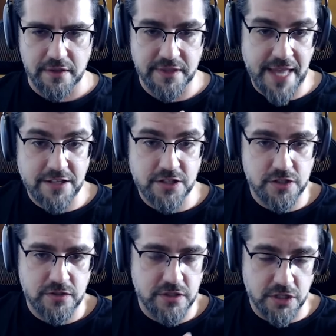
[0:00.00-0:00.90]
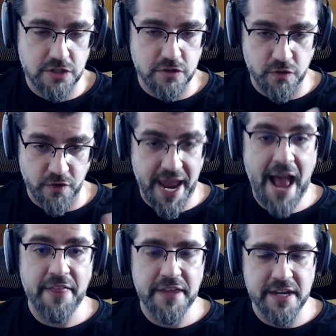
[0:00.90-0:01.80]
that's just the
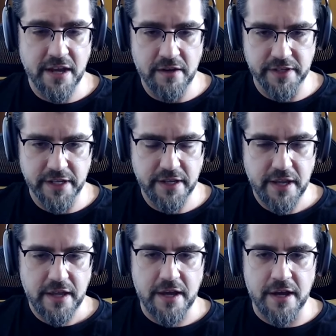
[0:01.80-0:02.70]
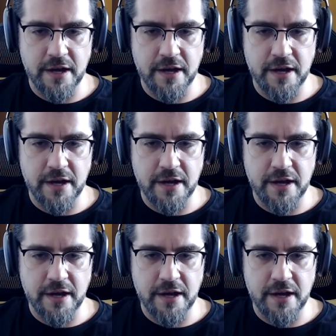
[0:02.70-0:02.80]
reality of it.